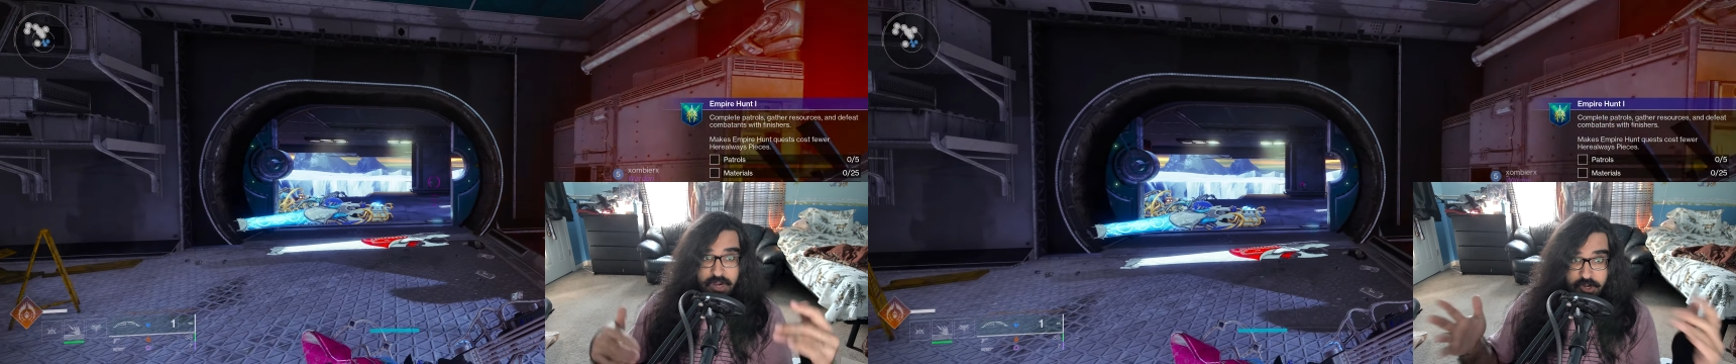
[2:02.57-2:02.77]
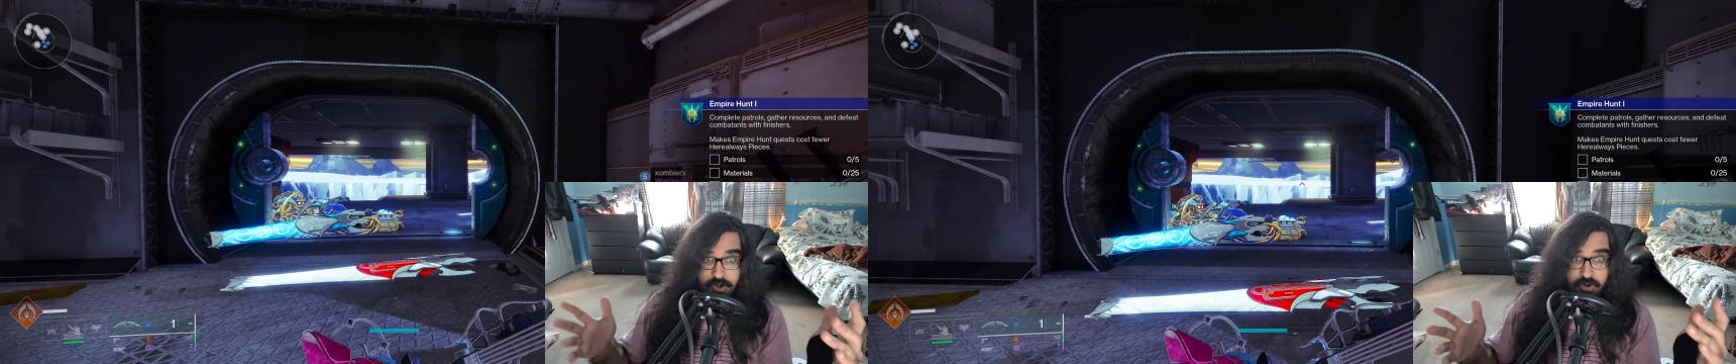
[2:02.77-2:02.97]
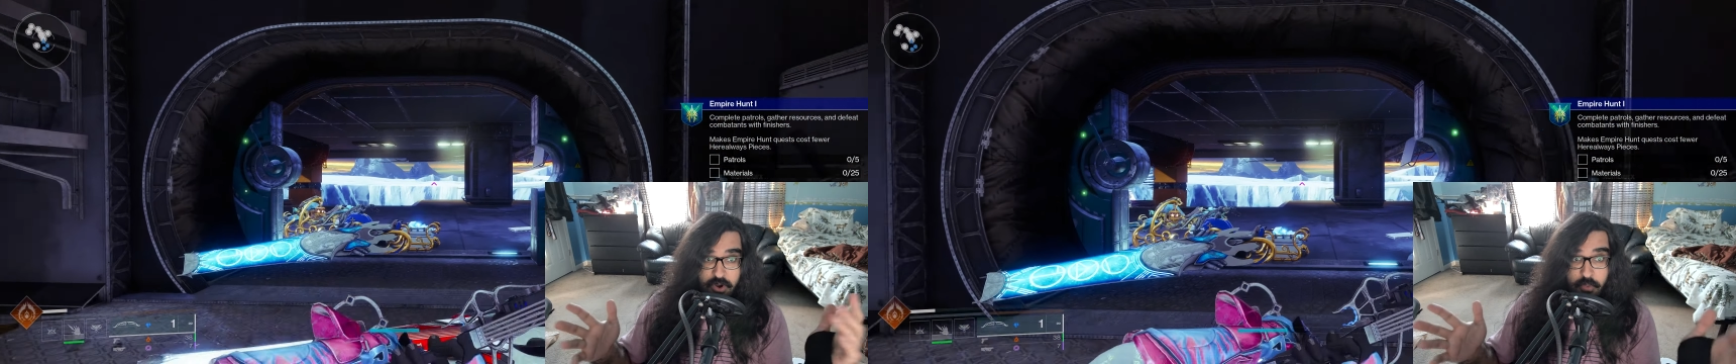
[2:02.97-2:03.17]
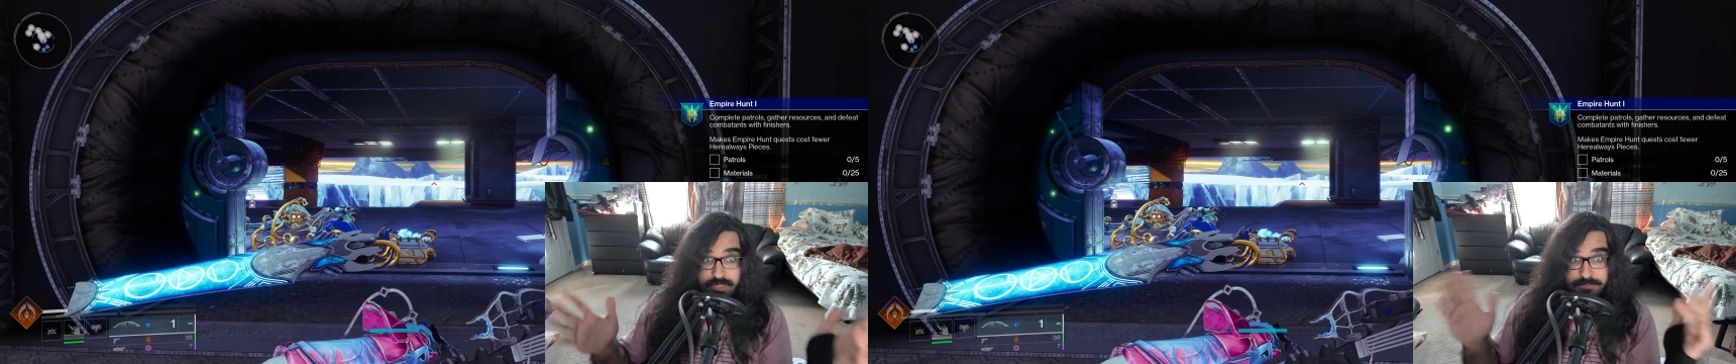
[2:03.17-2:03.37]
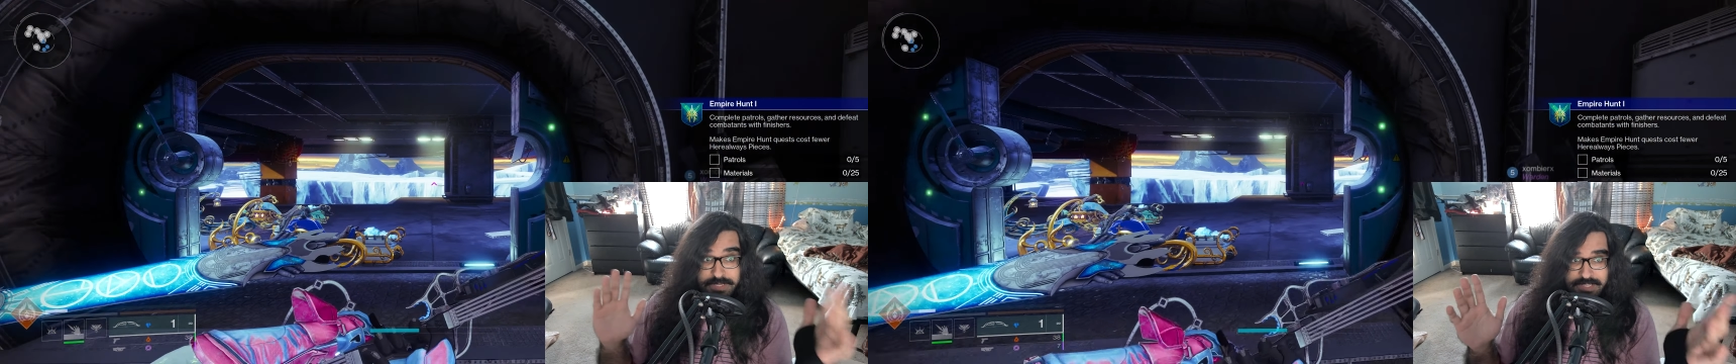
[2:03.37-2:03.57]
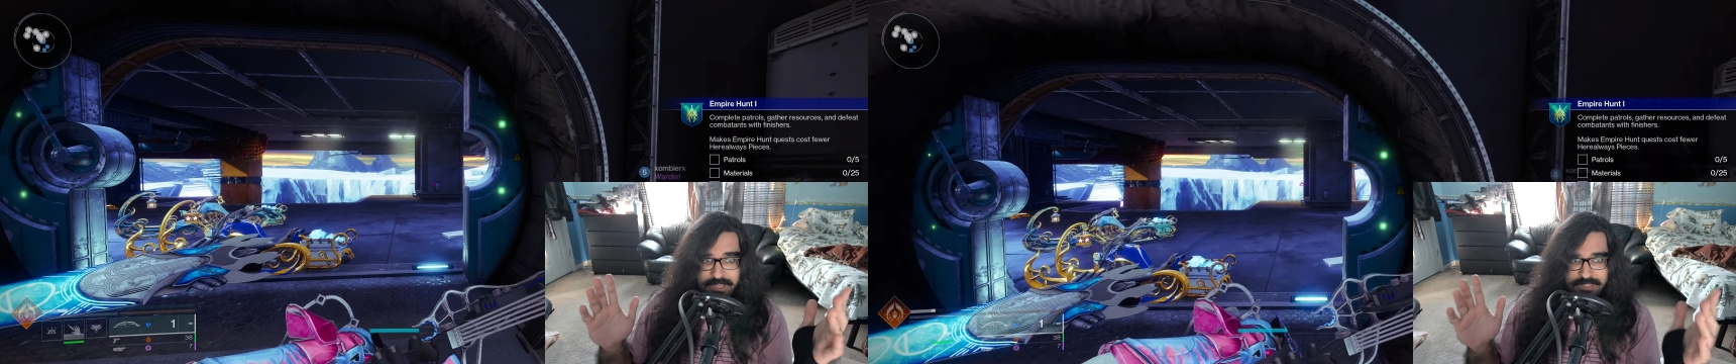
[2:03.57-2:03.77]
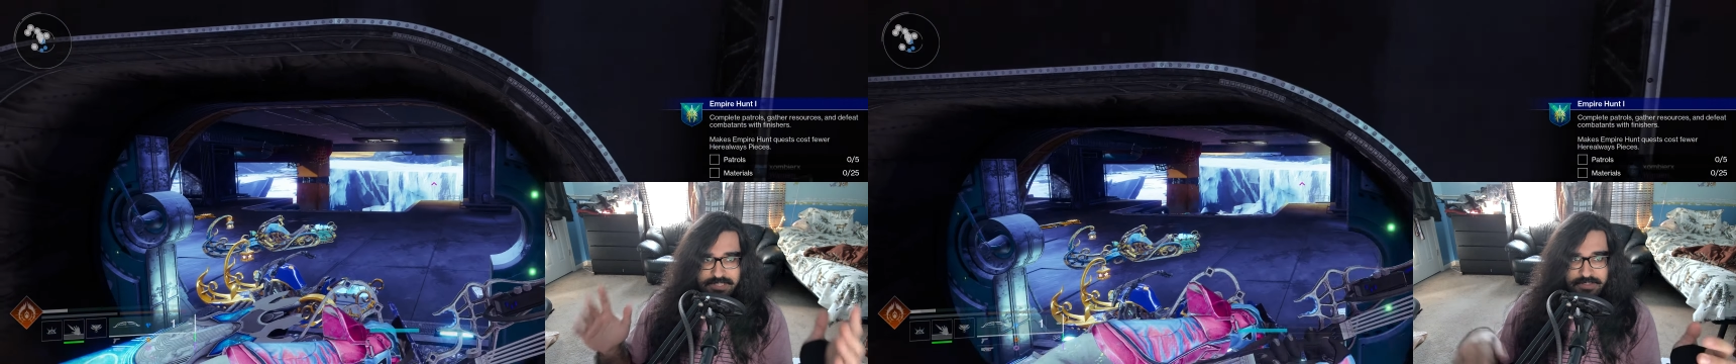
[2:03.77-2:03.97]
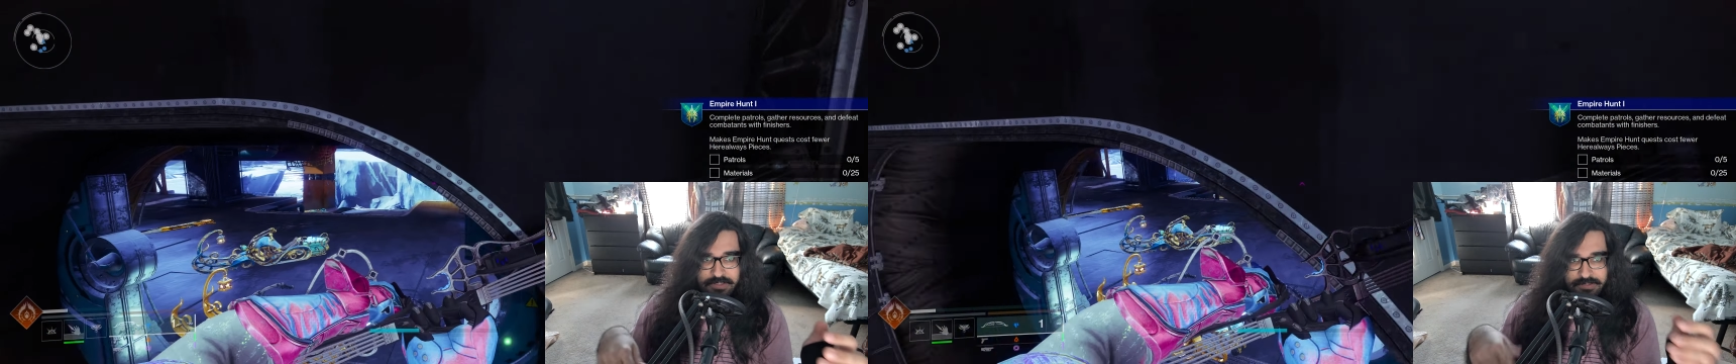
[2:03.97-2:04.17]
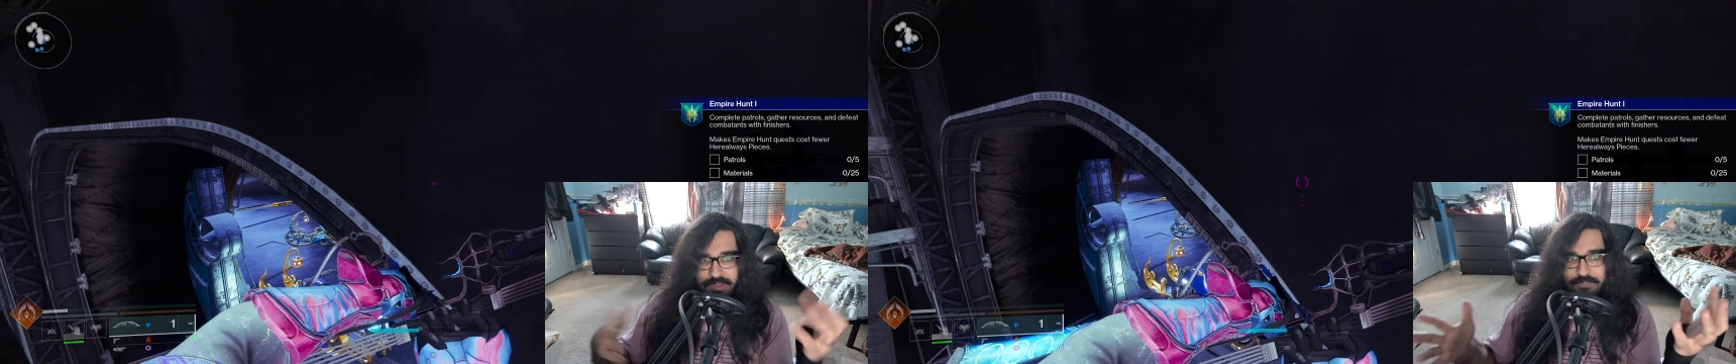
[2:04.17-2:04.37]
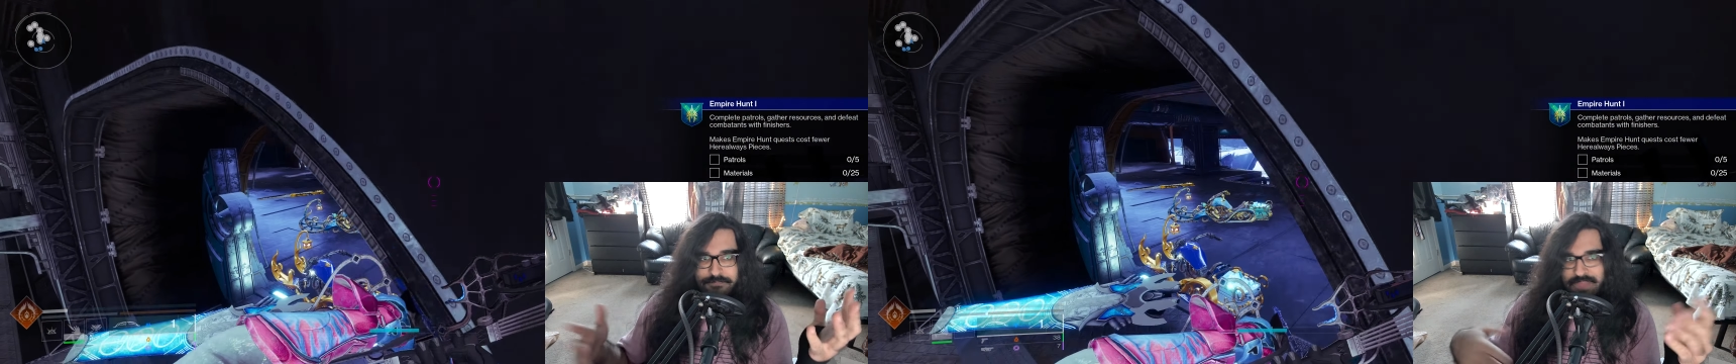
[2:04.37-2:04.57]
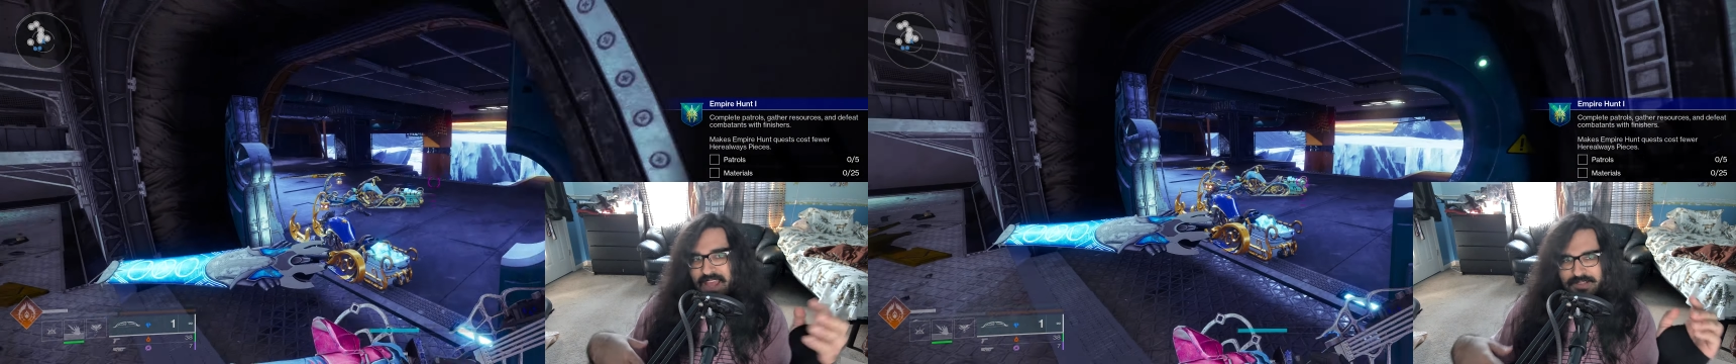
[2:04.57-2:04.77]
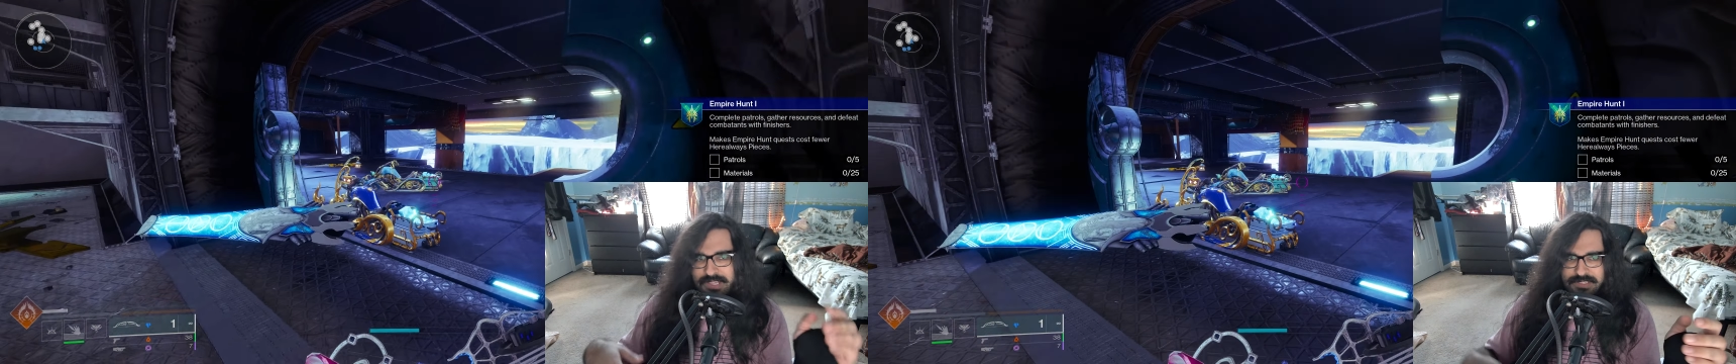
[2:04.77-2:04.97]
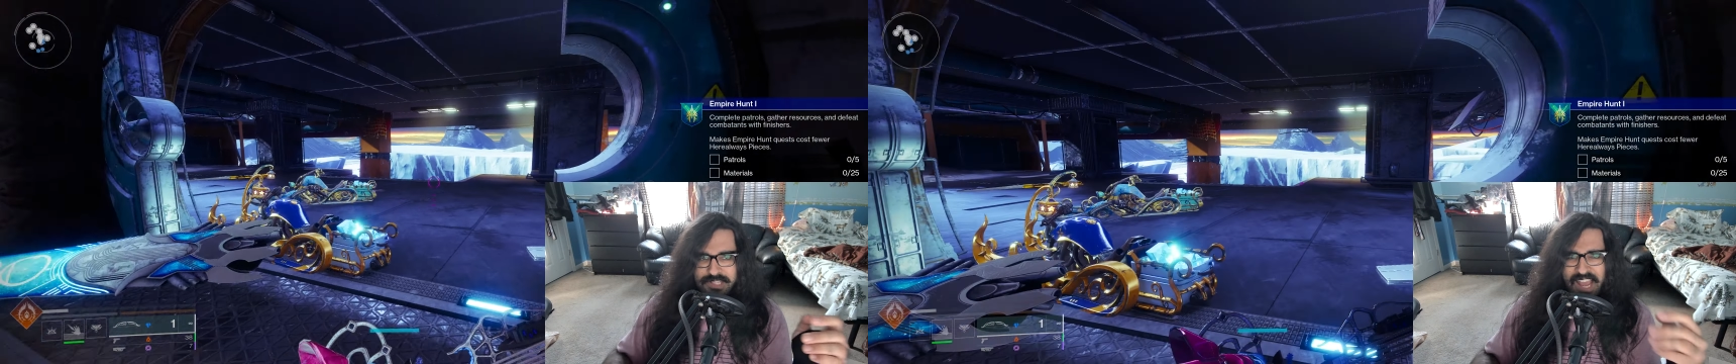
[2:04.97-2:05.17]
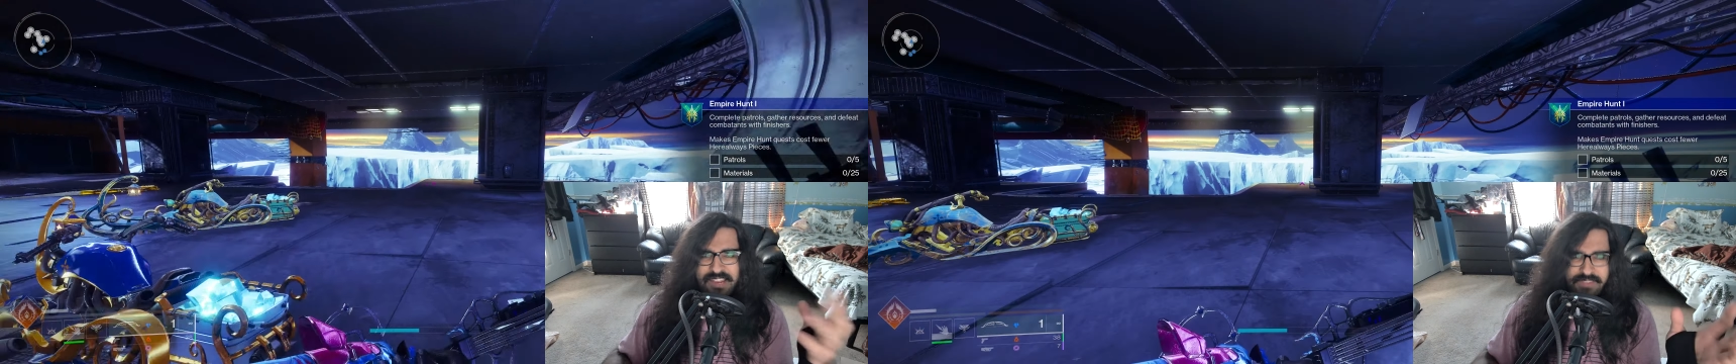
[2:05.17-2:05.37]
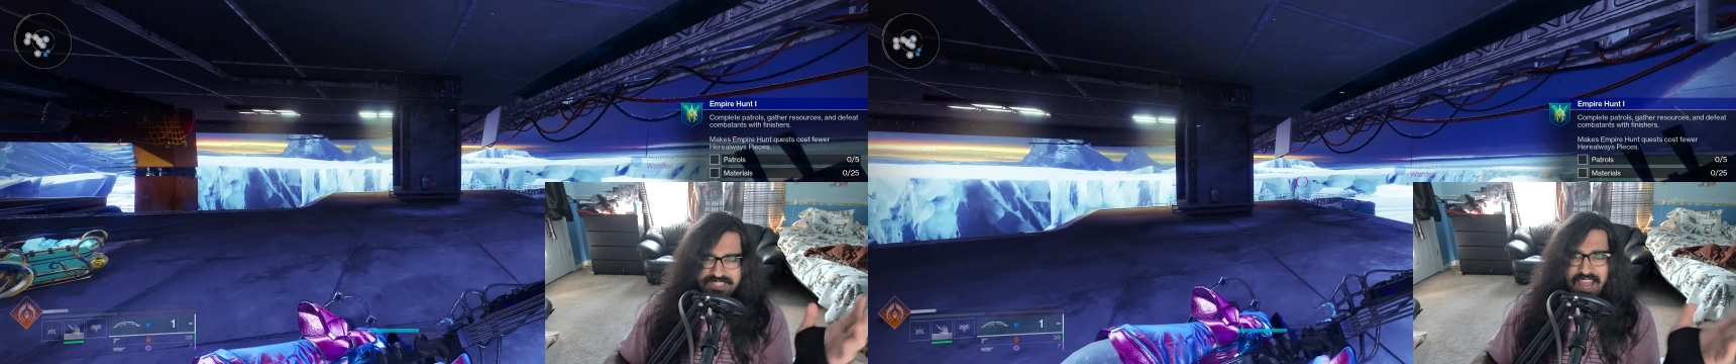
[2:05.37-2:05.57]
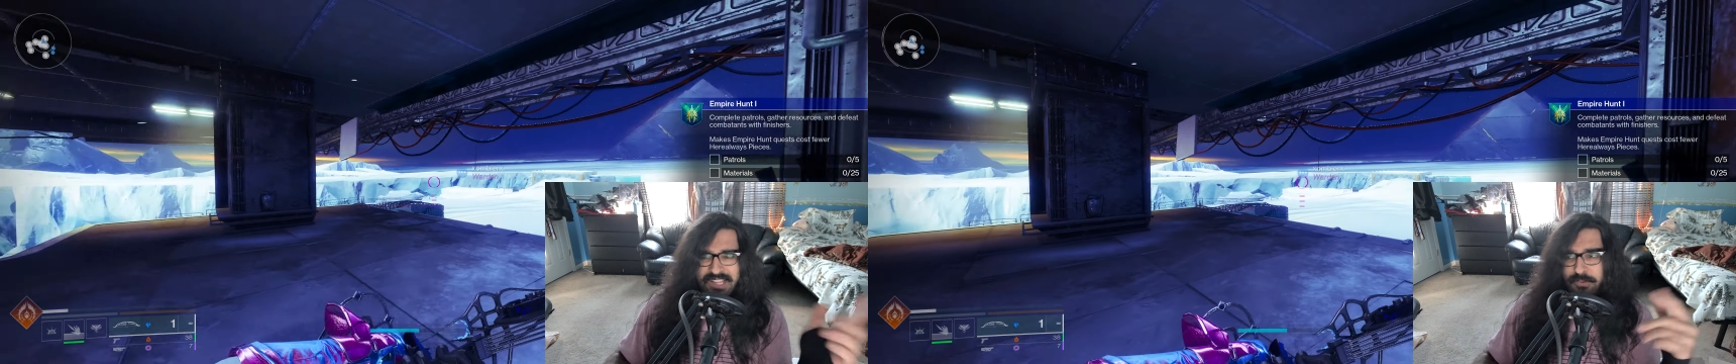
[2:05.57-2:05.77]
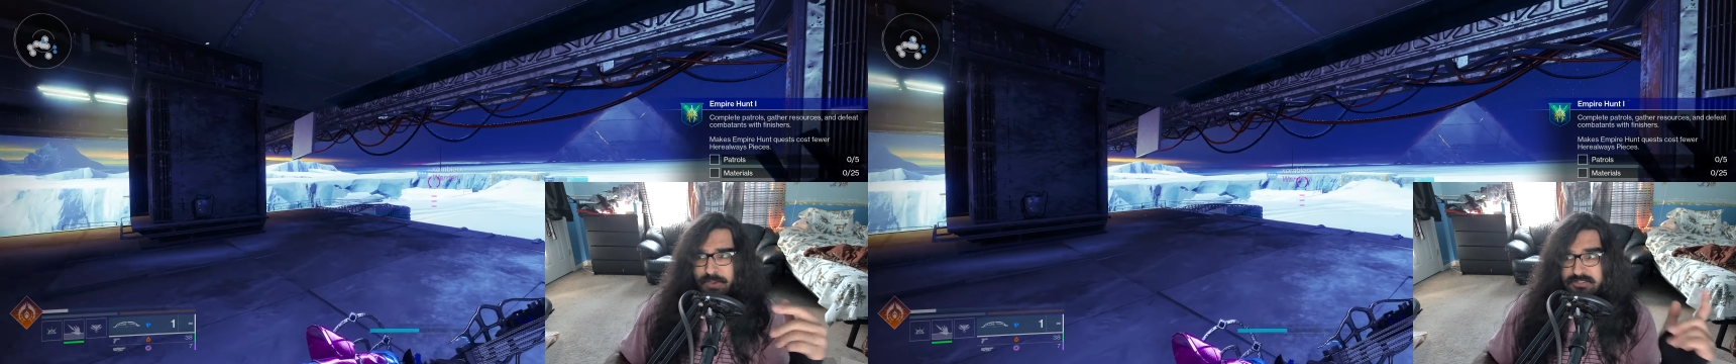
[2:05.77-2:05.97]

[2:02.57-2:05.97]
Hero Always pieces, and that is kind of exactly what I